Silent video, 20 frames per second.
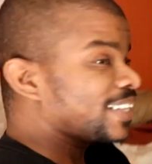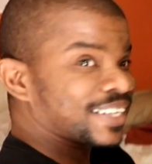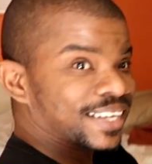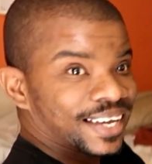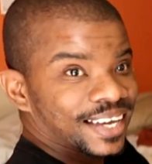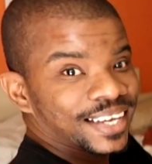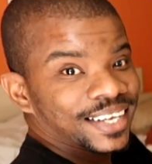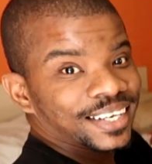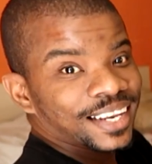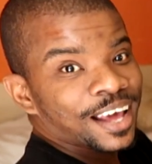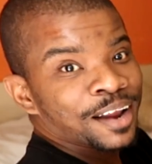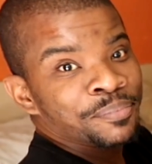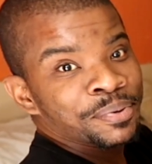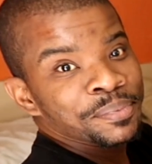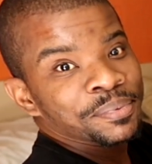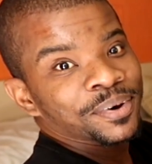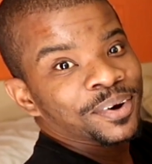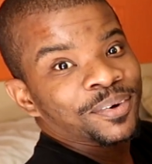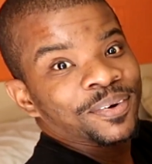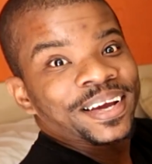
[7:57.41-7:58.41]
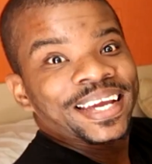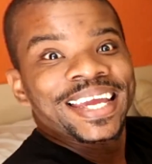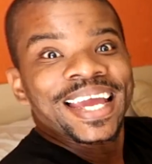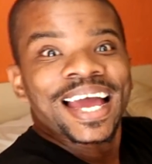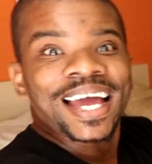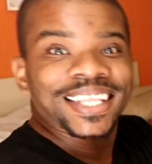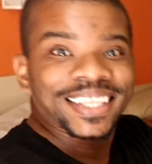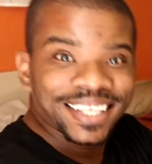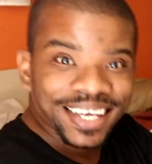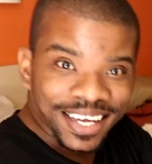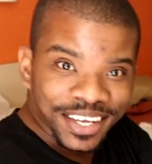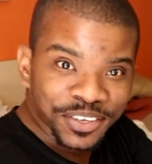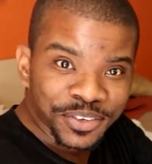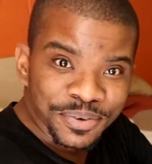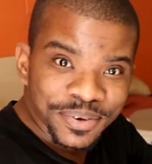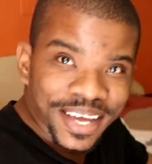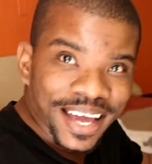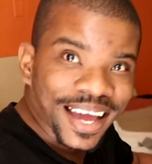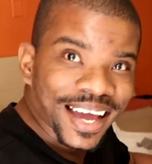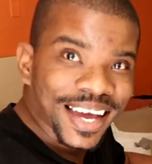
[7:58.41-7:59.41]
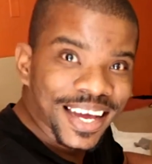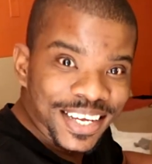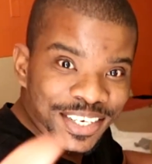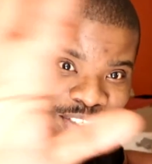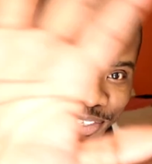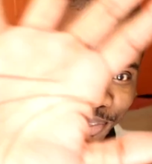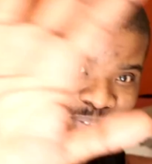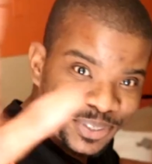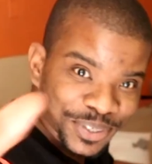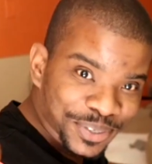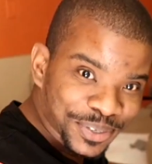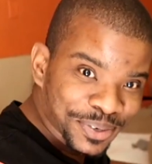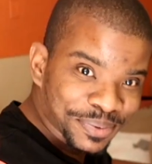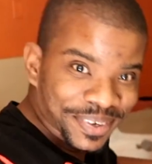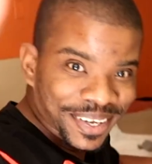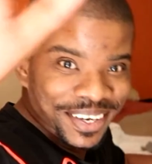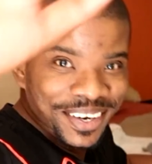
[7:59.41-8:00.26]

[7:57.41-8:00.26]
Yeah, a lot of people don't got that. You guys, YouTube,